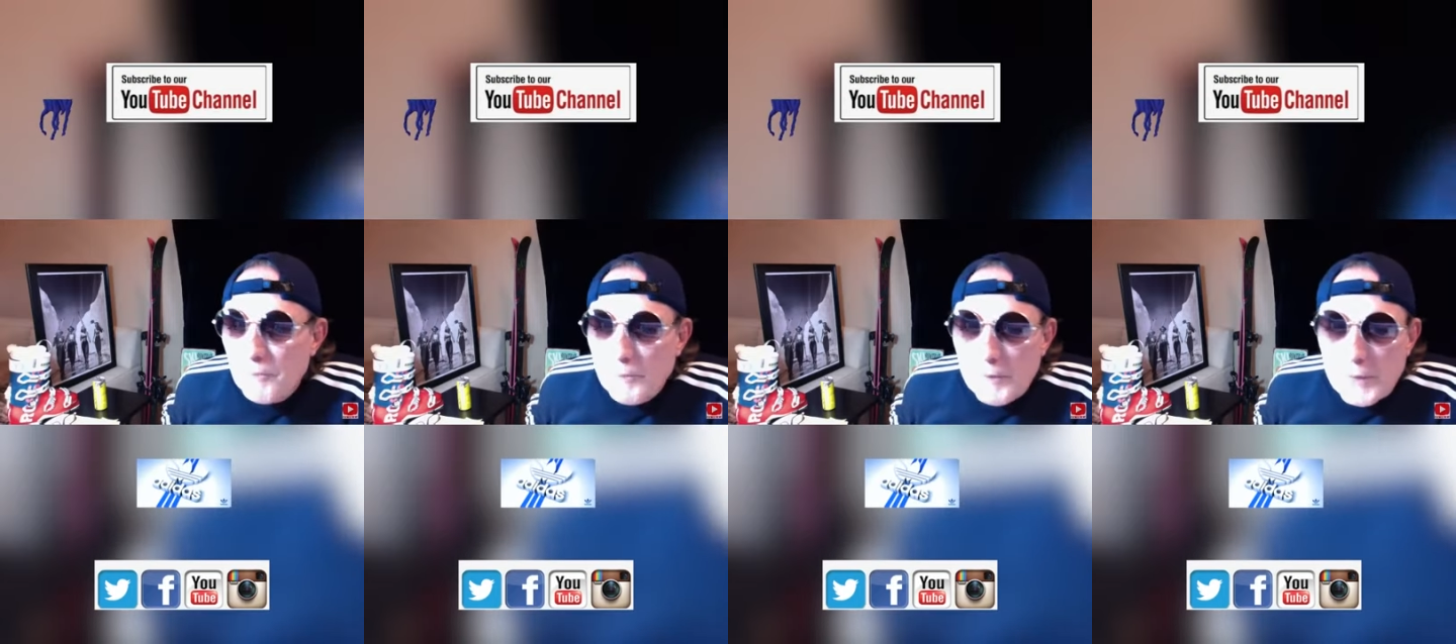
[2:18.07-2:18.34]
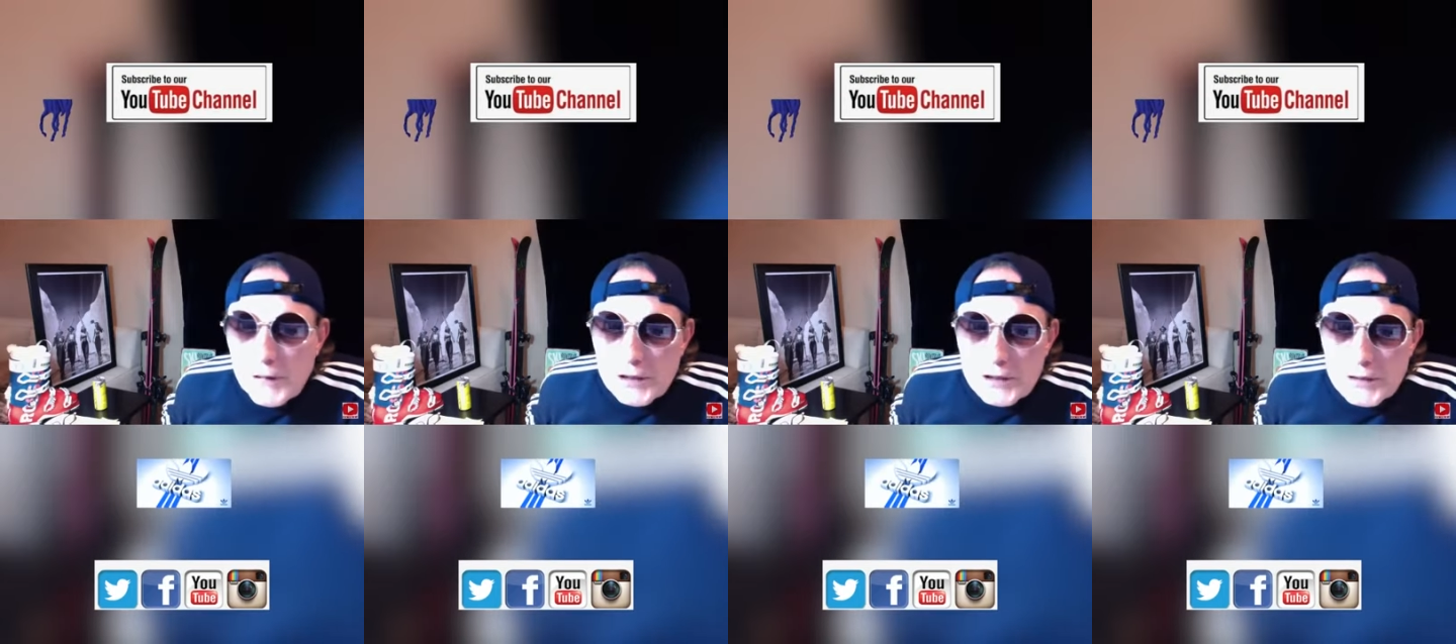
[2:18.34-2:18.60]

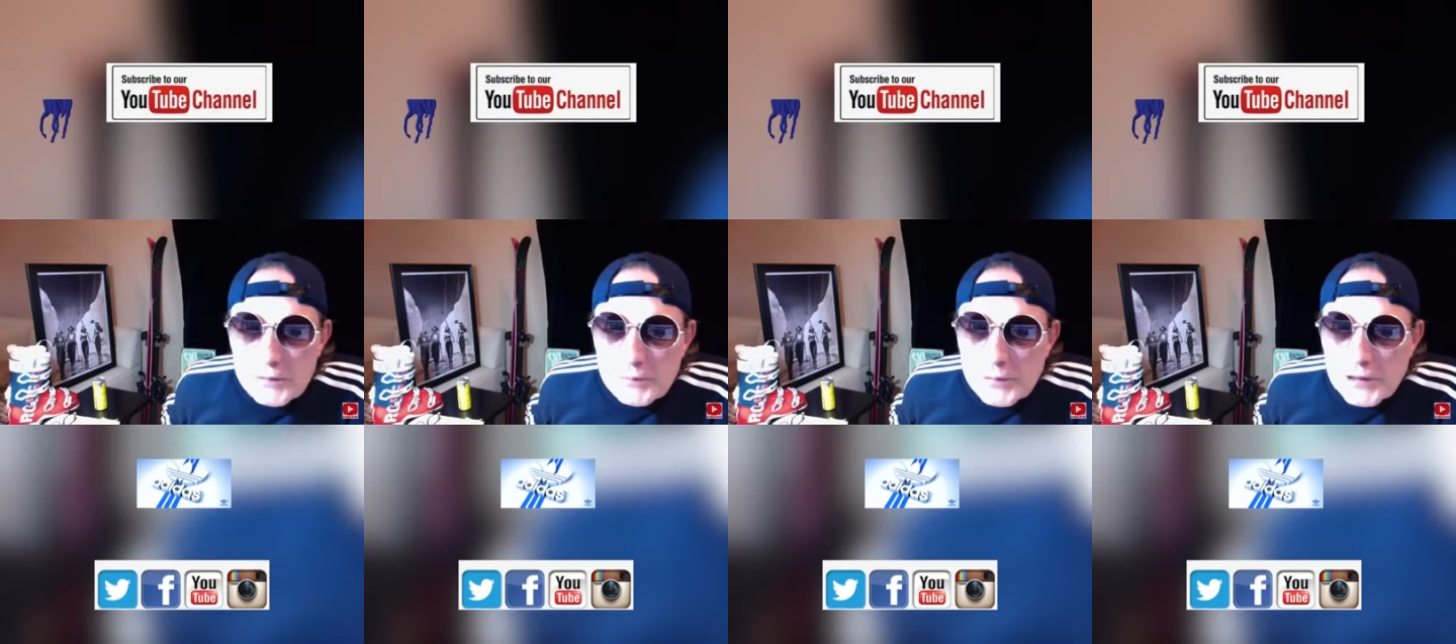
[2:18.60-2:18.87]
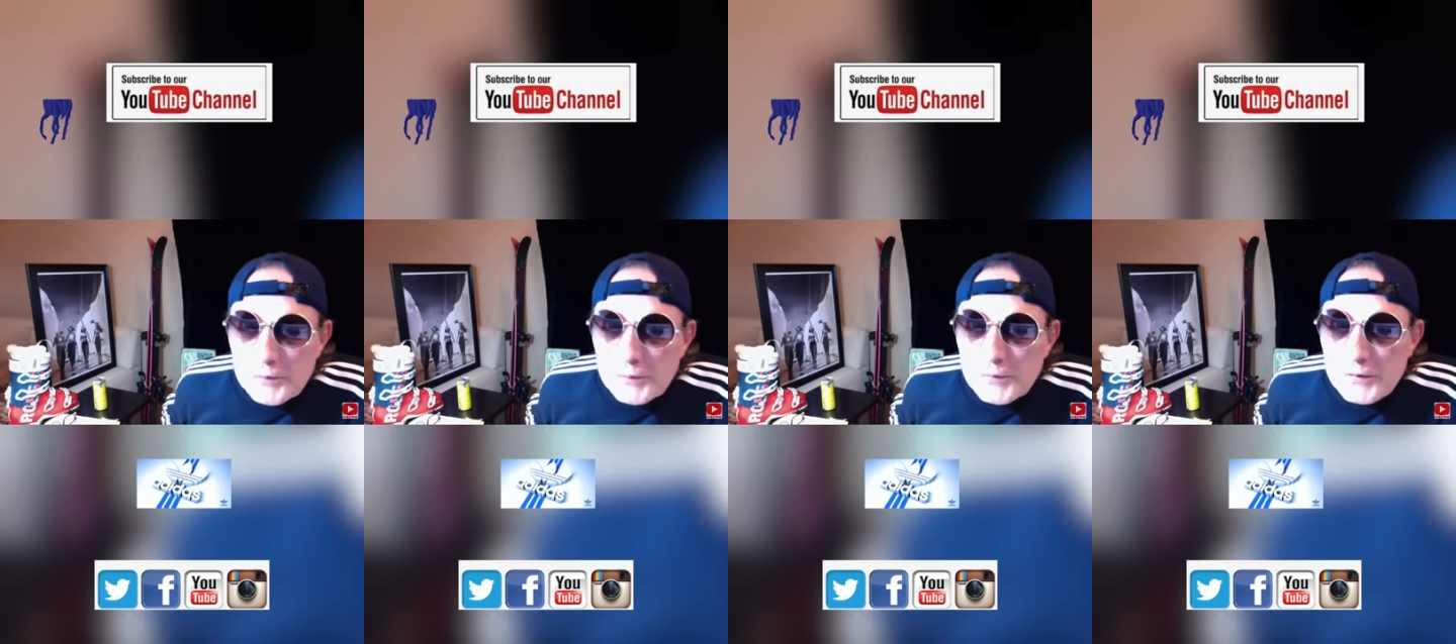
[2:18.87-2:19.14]
Million
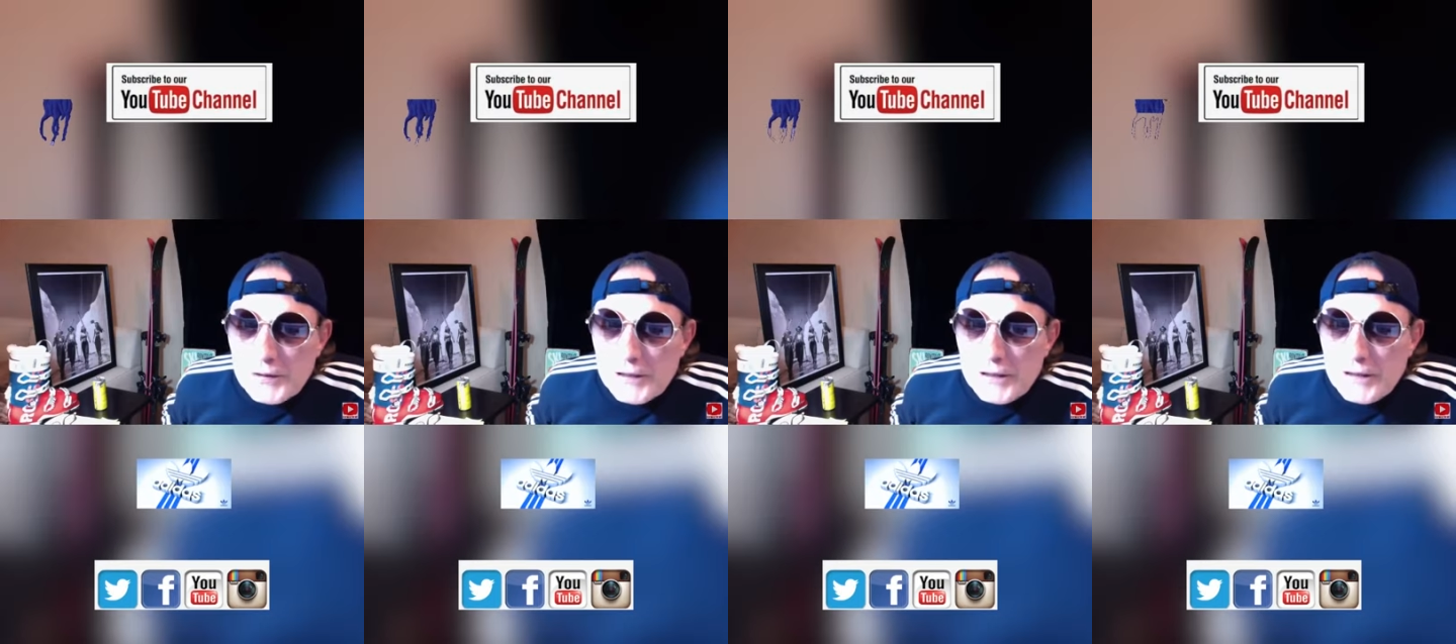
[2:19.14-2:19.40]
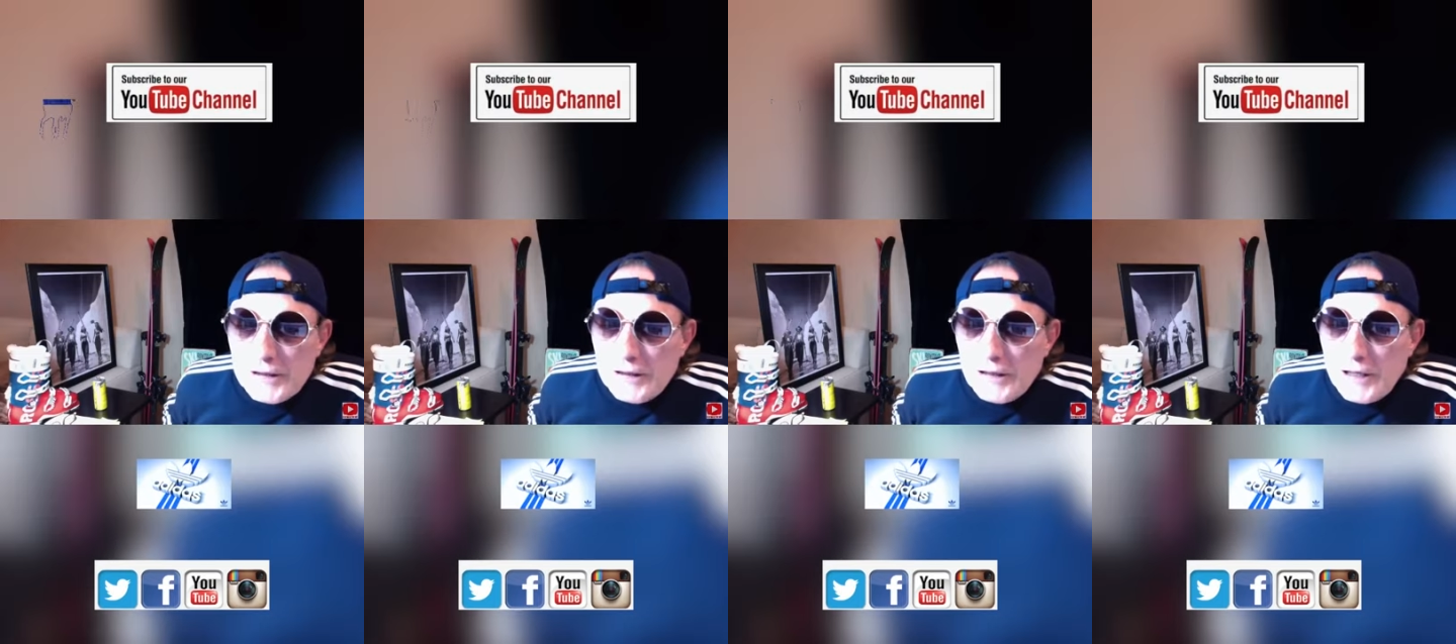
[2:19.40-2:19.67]
people
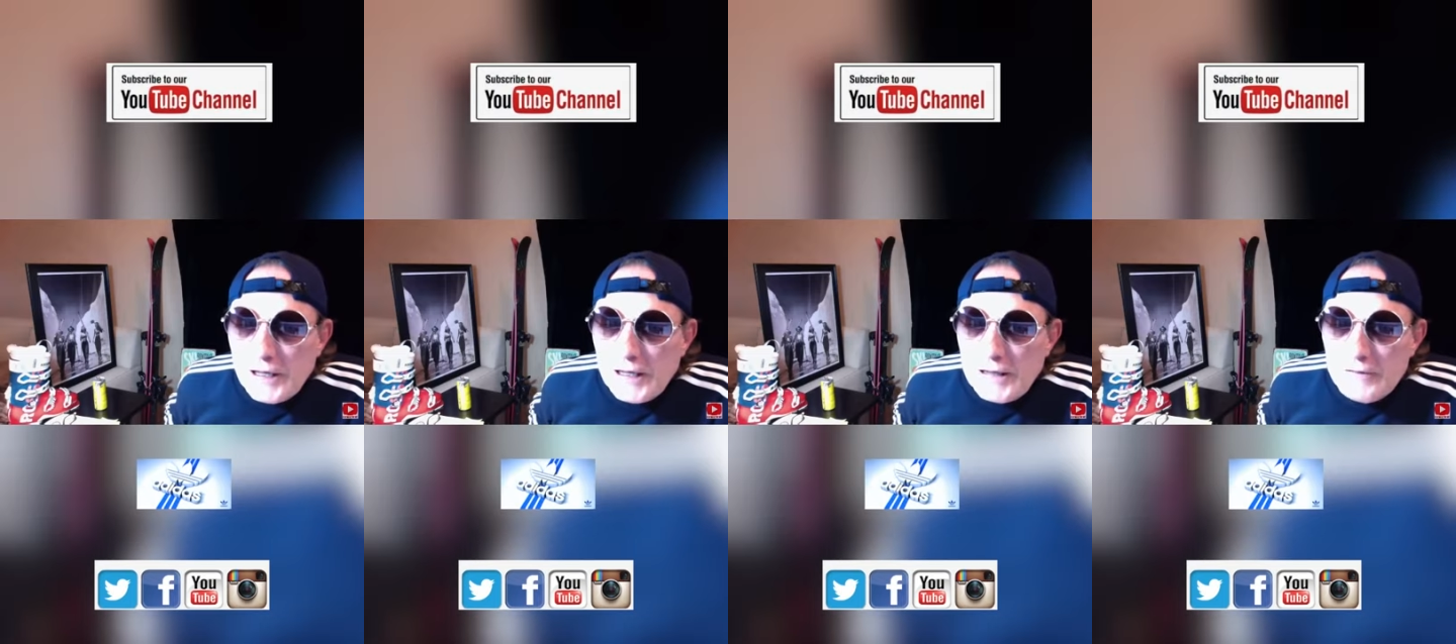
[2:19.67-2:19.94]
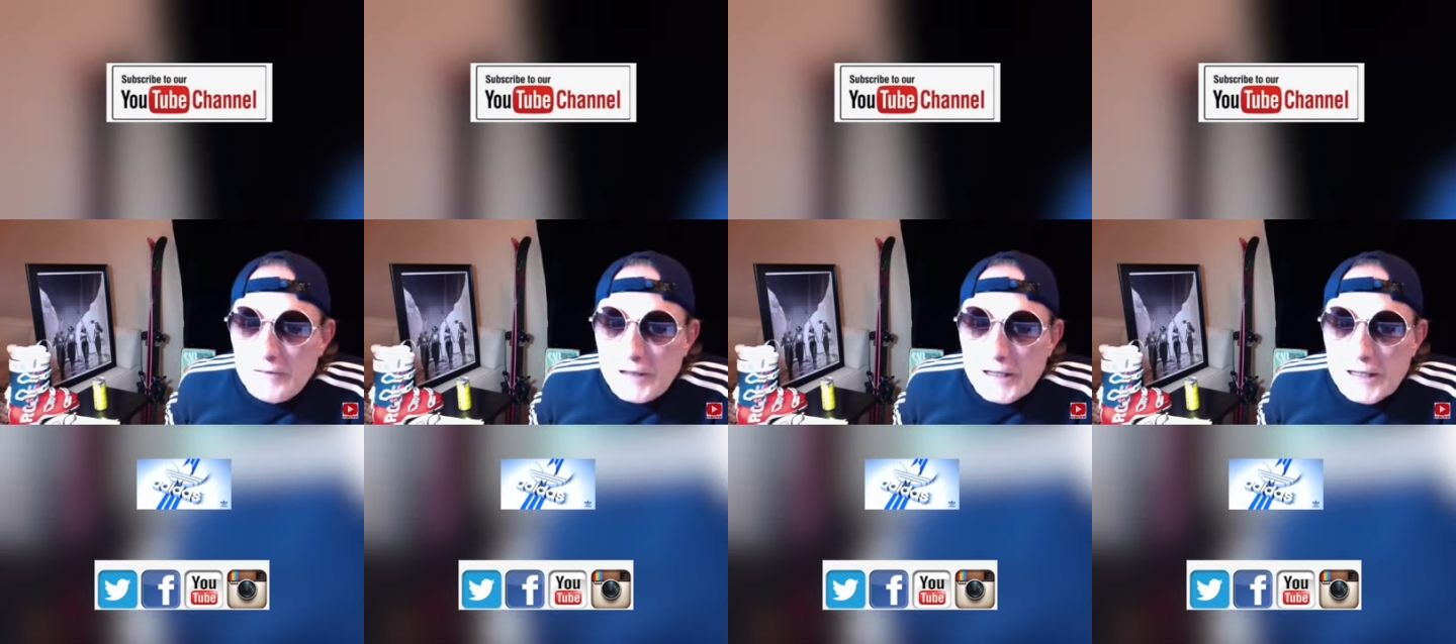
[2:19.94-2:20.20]
here in
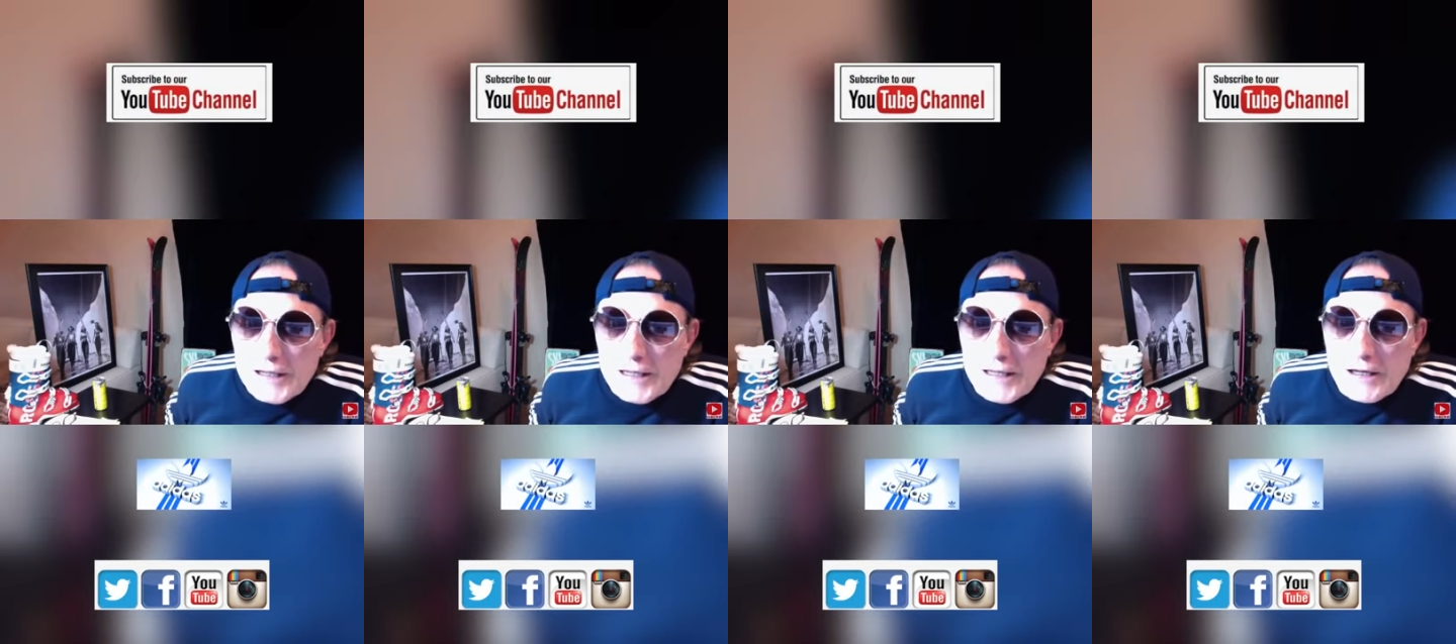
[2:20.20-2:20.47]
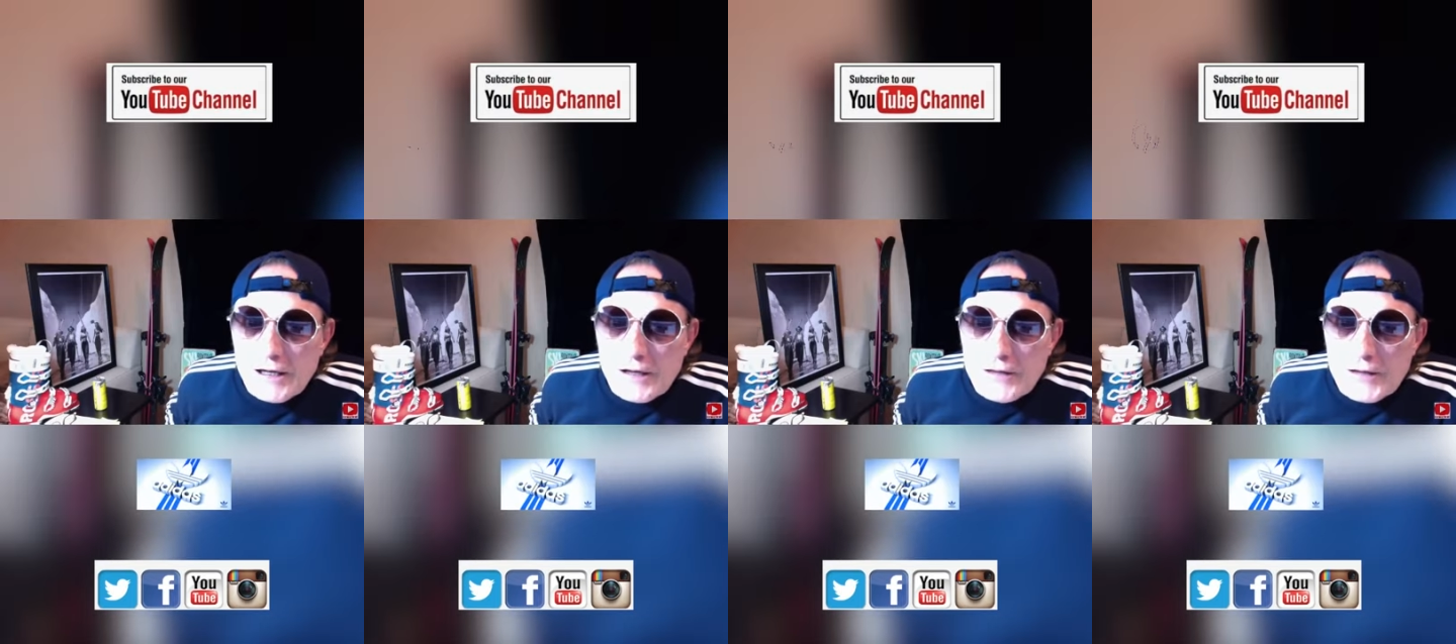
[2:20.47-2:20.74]
line ready to
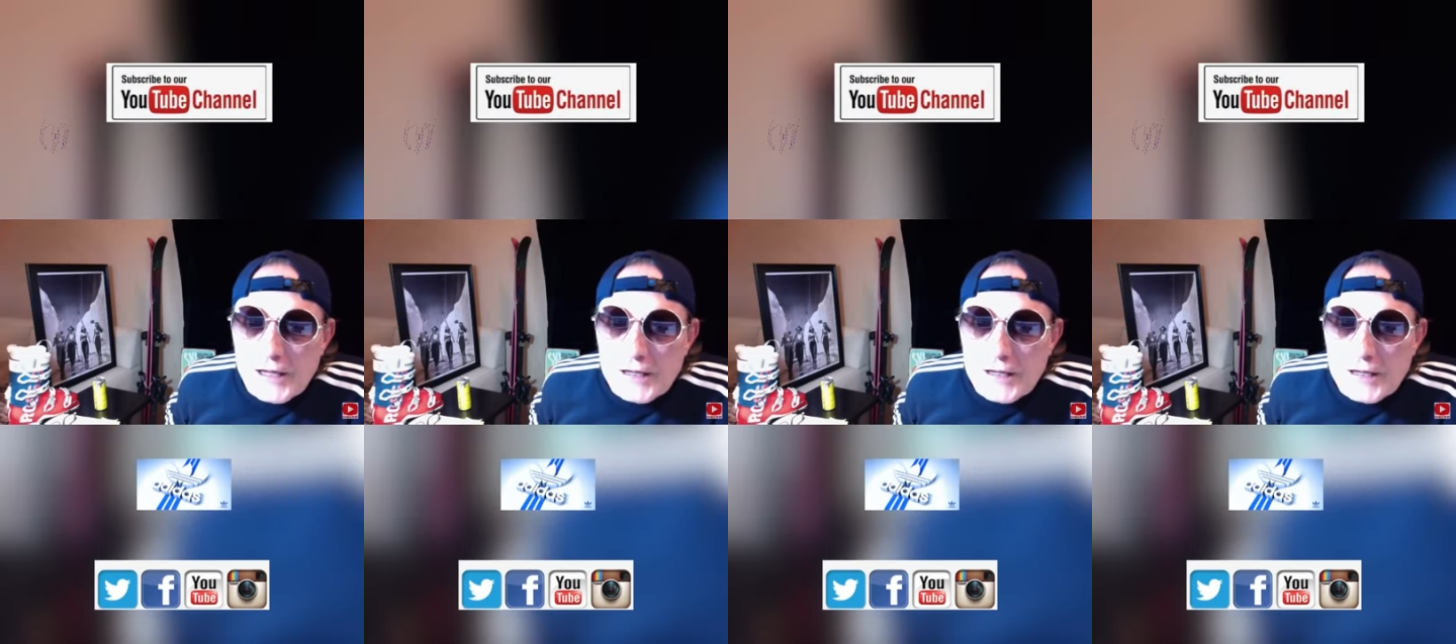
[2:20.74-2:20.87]
get on